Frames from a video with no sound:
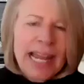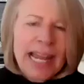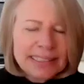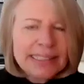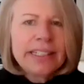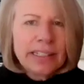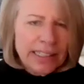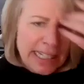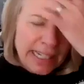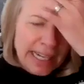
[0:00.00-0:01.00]
Last
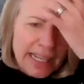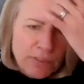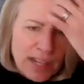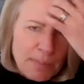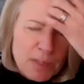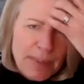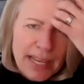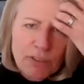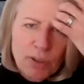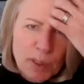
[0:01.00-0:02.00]
year, and it kind of comes
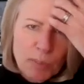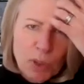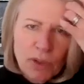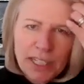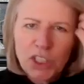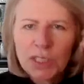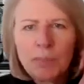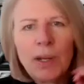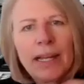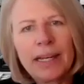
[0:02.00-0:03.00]
back from the
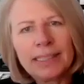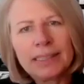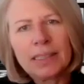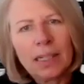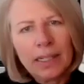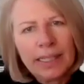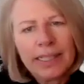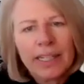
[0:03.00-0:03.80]
progression part I started,